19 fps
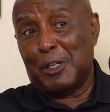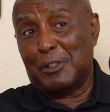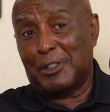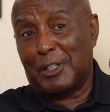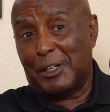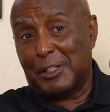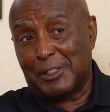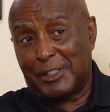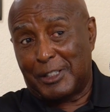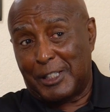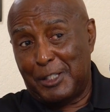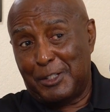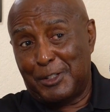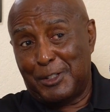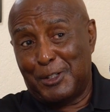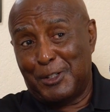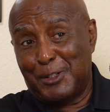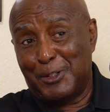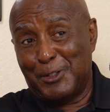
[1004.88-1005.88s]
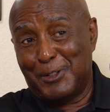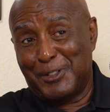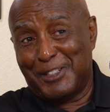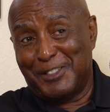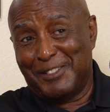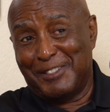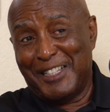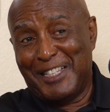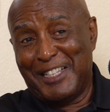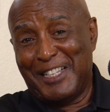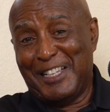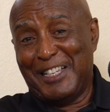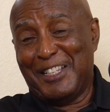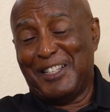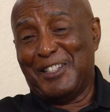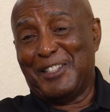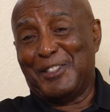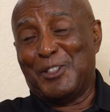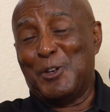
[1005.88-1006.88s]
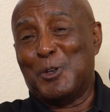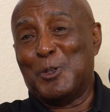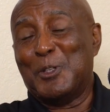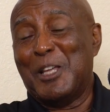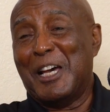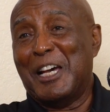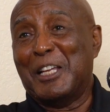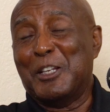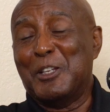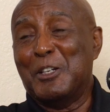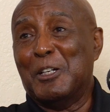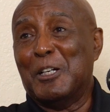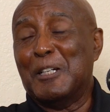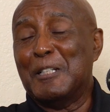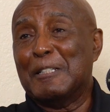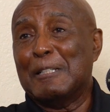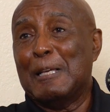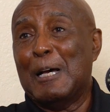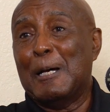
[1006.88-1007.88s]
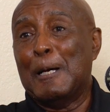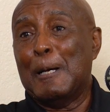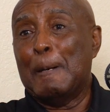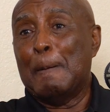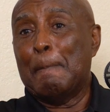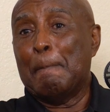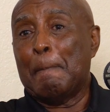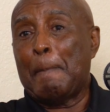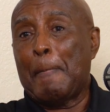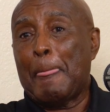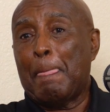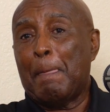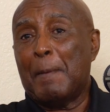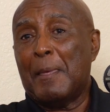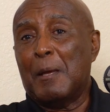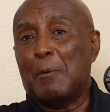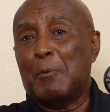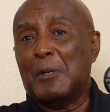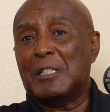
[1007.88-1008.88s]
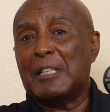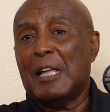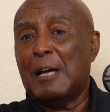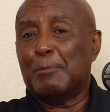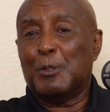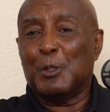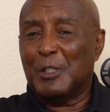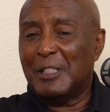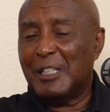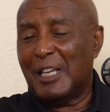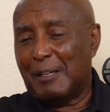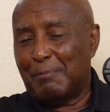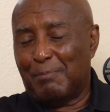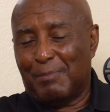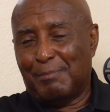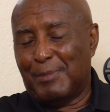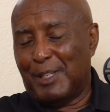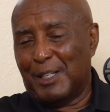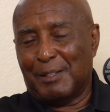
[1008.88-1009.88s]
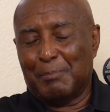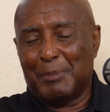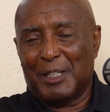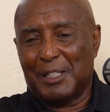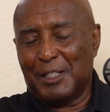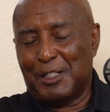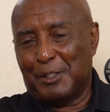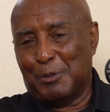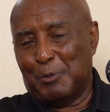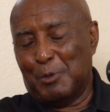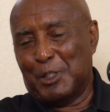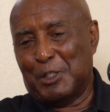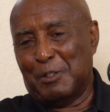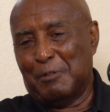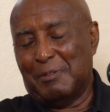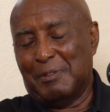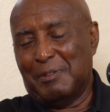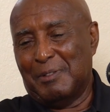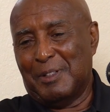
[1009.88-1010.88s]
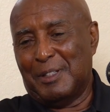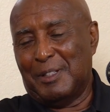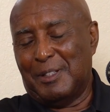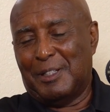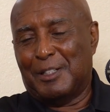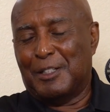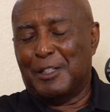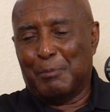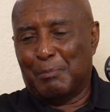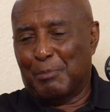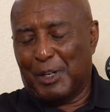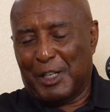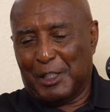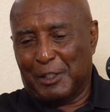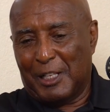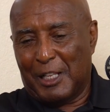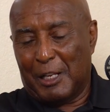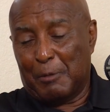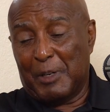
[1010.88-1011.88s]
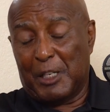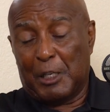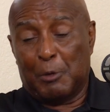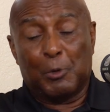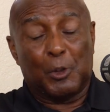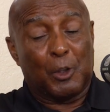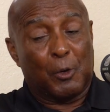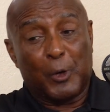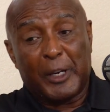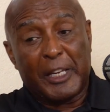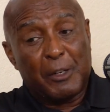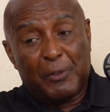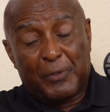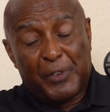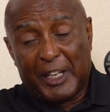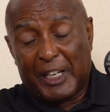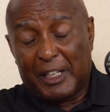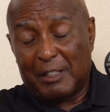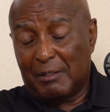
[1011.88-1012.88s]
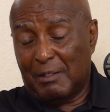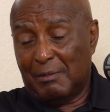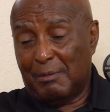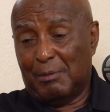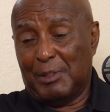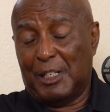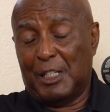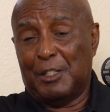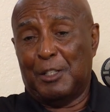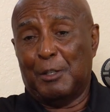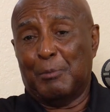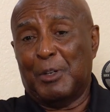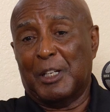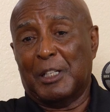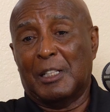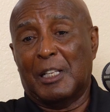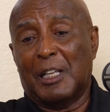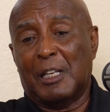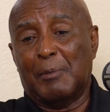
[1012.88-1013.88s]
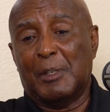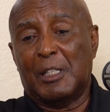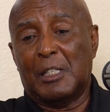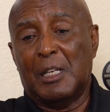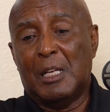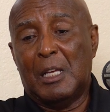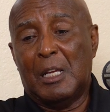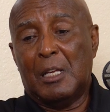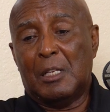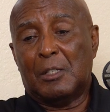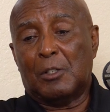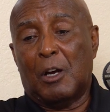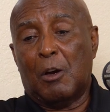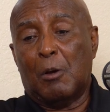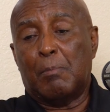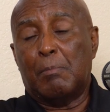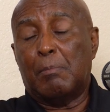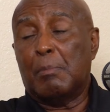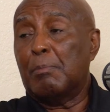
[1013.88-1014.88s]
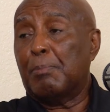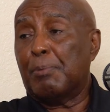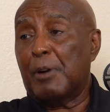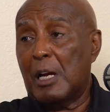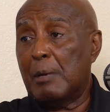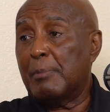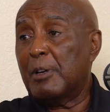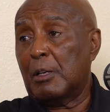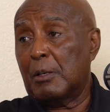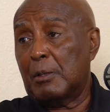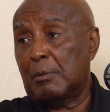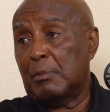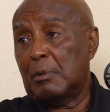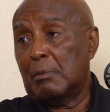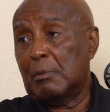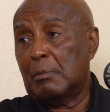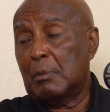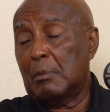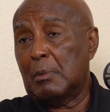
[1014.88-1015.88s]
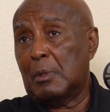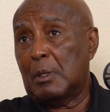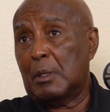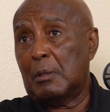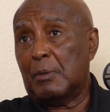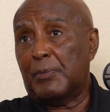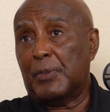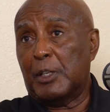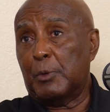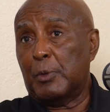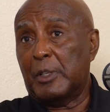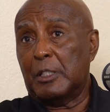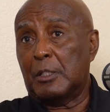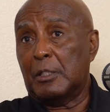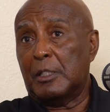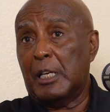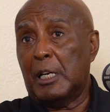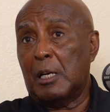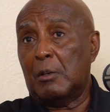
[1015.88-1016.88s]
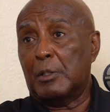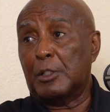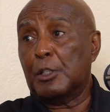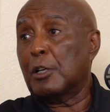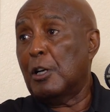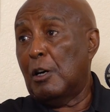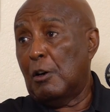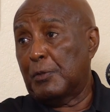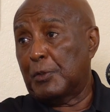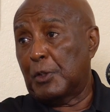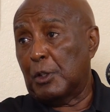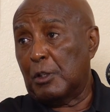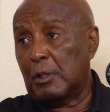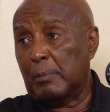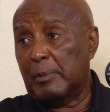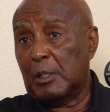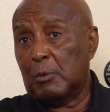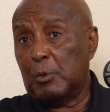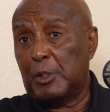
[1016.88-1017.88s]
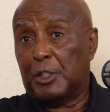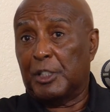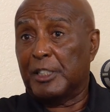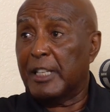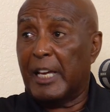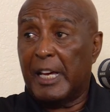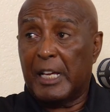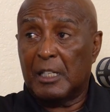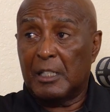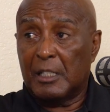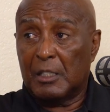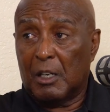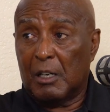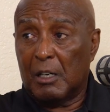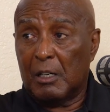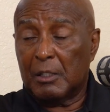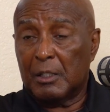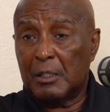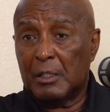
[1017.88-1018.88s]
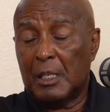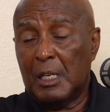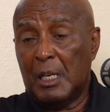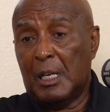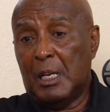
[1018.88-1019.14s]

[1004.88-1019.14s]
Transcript: a tuxedo and the whole 9 yards. And we stopped doing that because it didn't bring a lot of money. It was a great event, but it didn't bring a lot of money. So our primary fundraiser now is a golf tournament. We just had it in August,